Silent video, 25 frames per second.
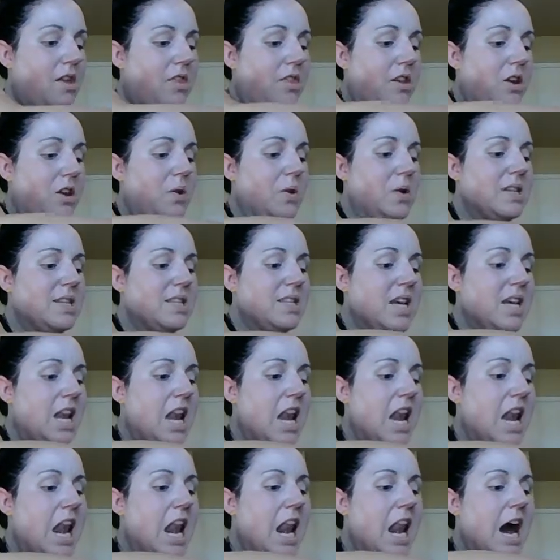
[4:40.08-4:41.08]
There is a
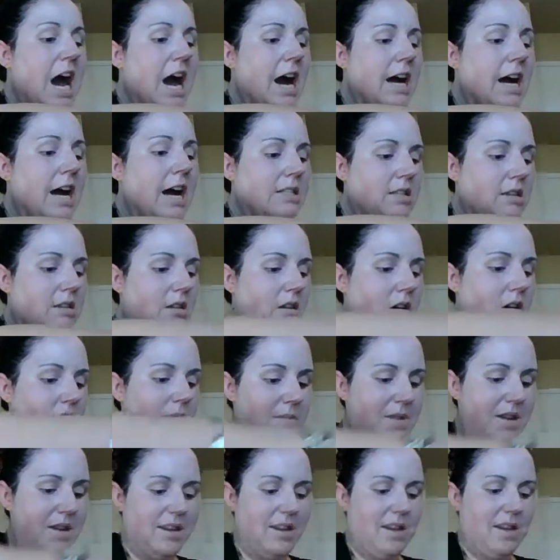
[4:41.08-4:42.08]
lot on
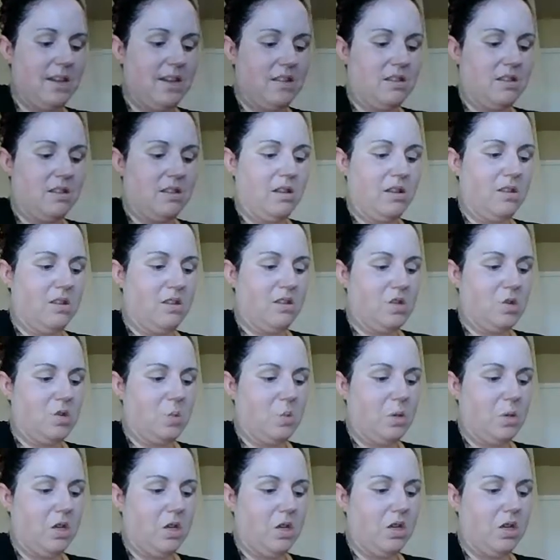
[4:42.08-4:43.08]
my desk this
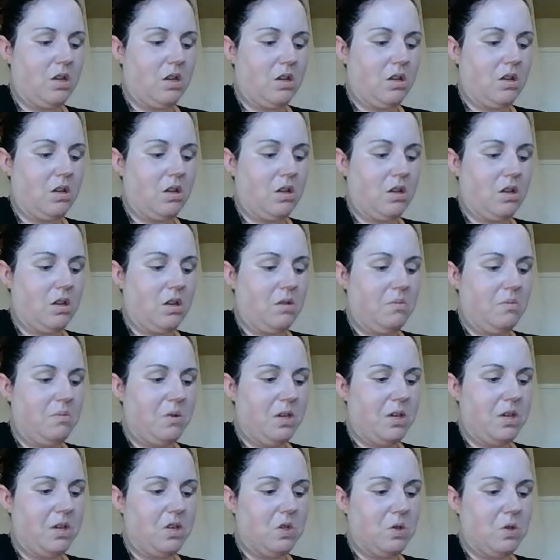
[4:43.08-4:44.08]
week
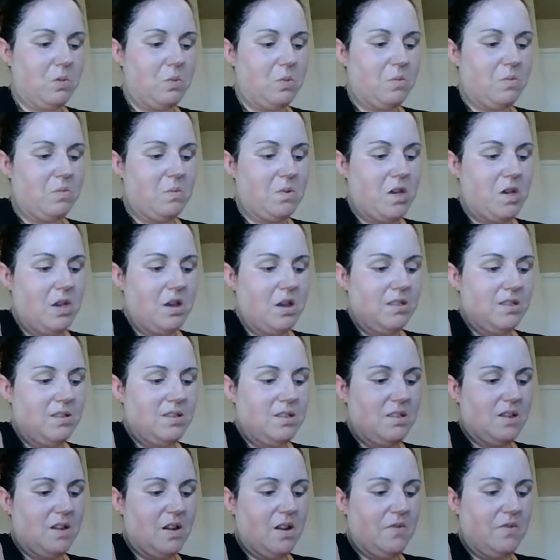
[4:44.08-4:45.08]
because
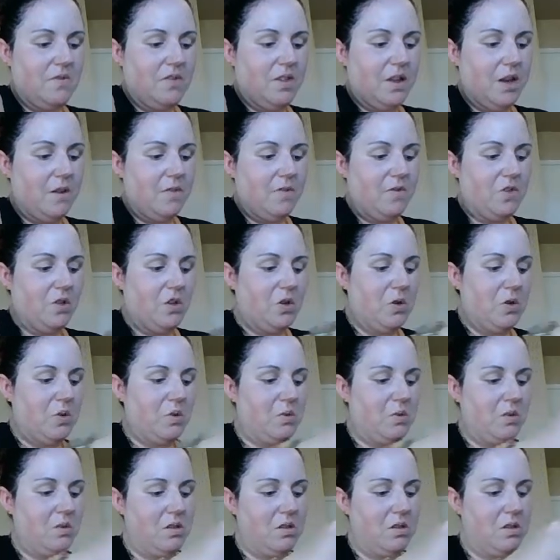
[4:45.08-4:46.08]
stuff that I've
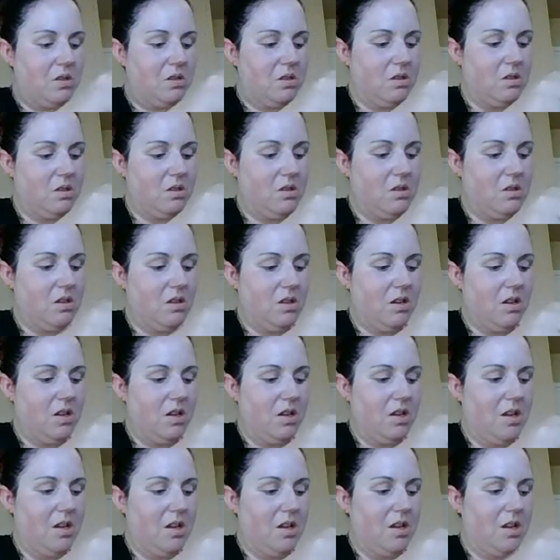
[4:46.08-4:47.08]
used.
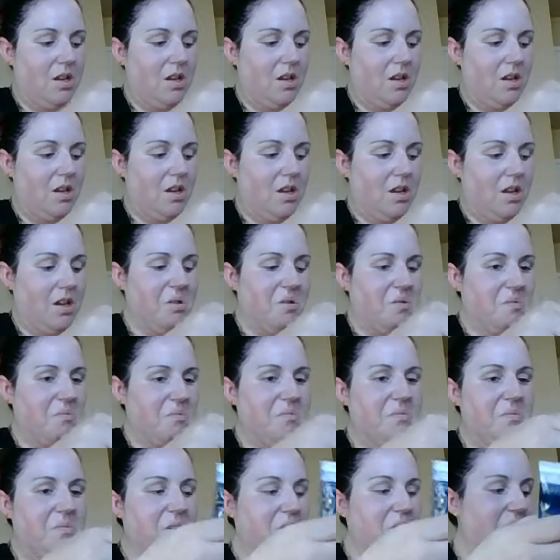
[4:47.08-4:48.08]

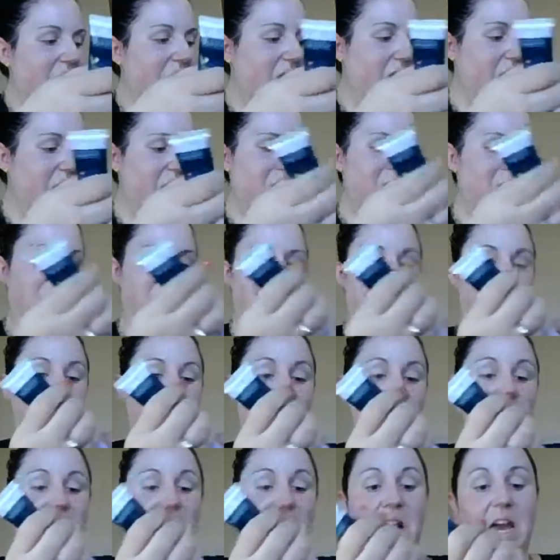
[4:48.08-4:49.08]

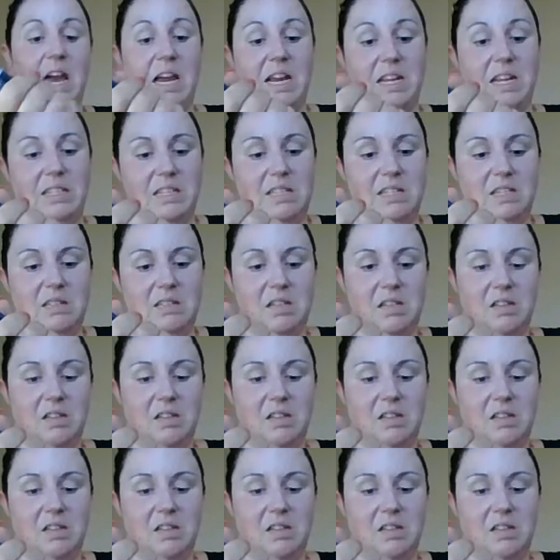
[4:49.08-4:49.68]
Besides,